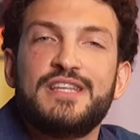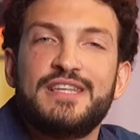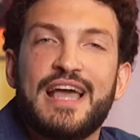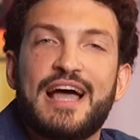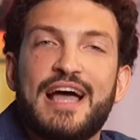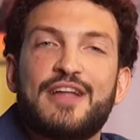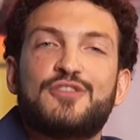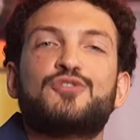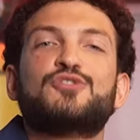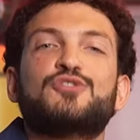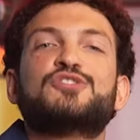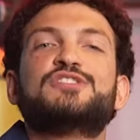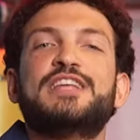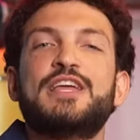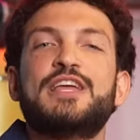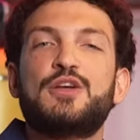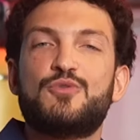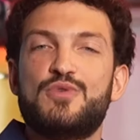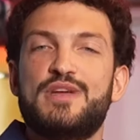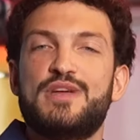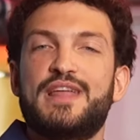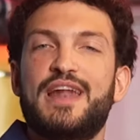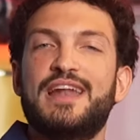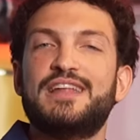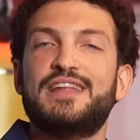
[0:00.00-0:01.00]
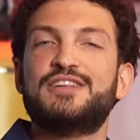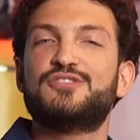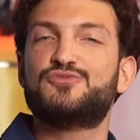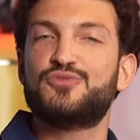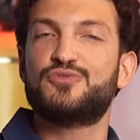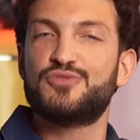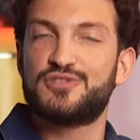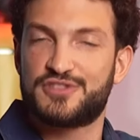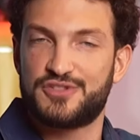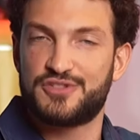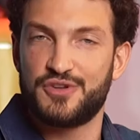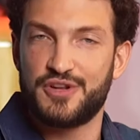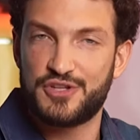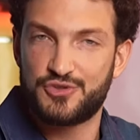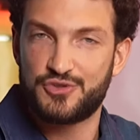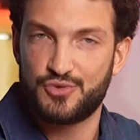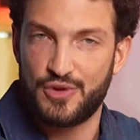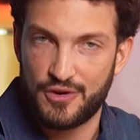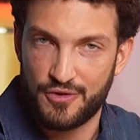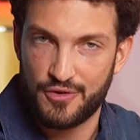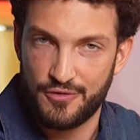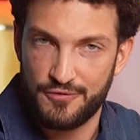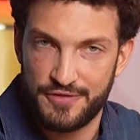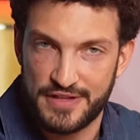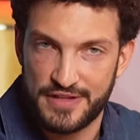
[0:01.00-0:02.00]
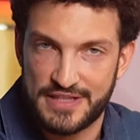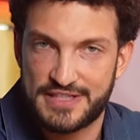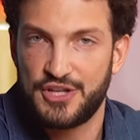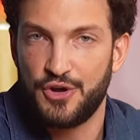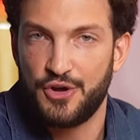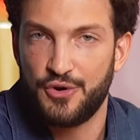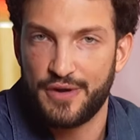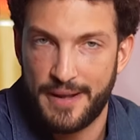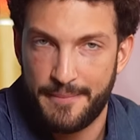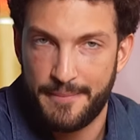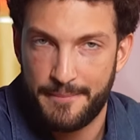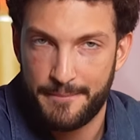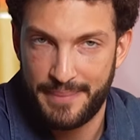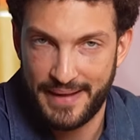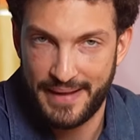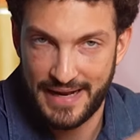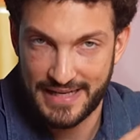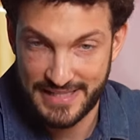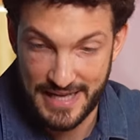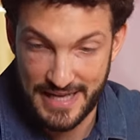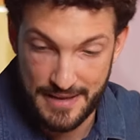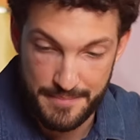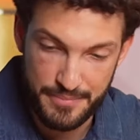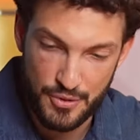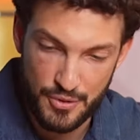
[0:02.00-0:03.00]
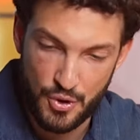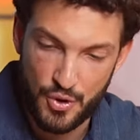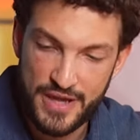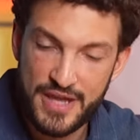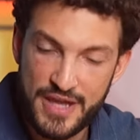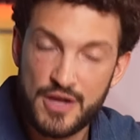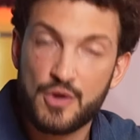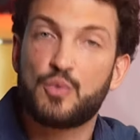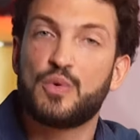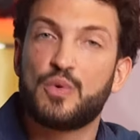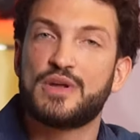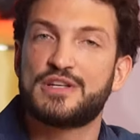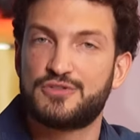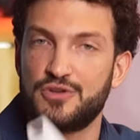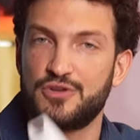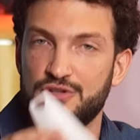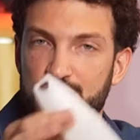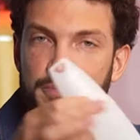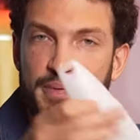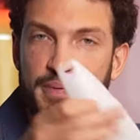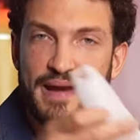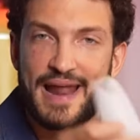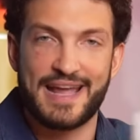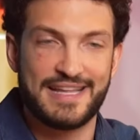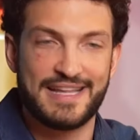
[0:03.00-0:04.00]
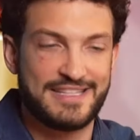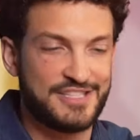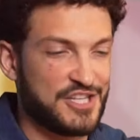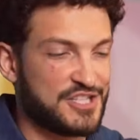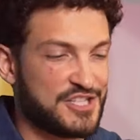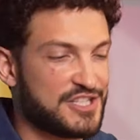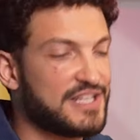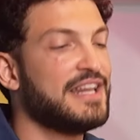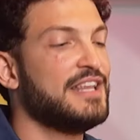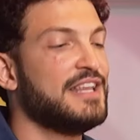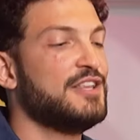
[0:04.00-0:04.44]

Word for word: need to follow the instructions on the package. For example, for adults,